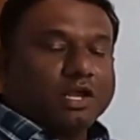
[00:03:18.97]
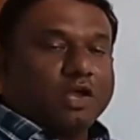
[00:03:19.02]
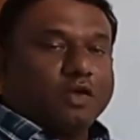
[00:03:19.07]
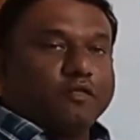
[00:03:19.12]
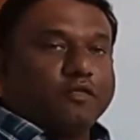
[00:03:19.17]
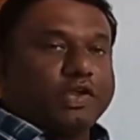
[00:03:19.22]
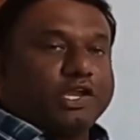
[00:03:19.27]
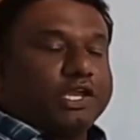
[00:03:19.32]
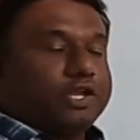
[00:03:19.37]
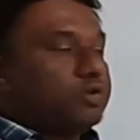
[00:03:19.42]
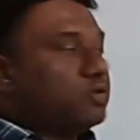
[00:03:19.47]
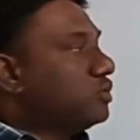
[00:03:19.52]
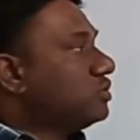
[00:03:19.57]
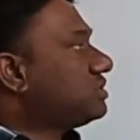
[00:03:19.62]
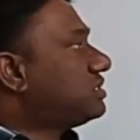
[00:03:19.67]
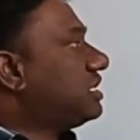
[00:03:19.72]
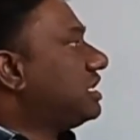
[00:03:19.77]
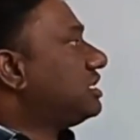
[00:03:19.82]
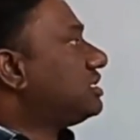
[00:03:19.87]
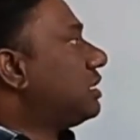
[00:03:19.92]
we
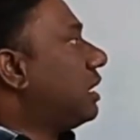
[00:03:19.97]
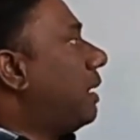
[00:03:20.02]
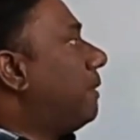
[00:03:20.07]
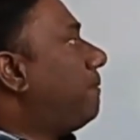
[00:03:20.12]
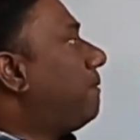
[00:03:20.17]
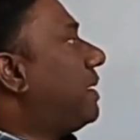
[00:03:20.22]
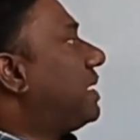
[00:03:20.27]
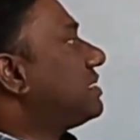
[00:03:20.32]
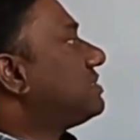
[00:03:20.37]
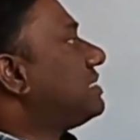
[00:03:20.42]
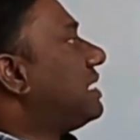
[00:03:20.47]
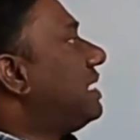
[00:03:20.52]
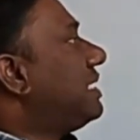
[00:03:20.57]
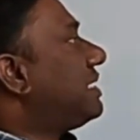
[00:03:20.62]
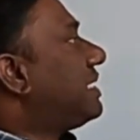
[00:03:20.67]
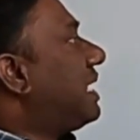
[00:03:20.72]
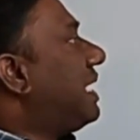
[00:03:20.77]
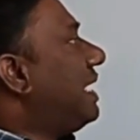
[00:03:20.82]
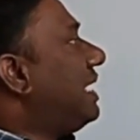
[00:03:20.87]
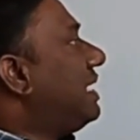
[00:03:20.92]
use this a
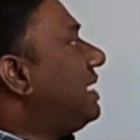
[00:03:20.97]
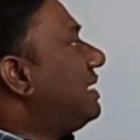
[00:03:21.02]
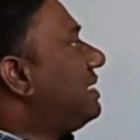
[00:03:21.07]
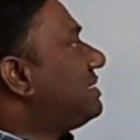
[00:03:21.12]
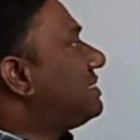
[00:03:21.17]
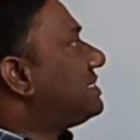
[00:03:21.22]
percentile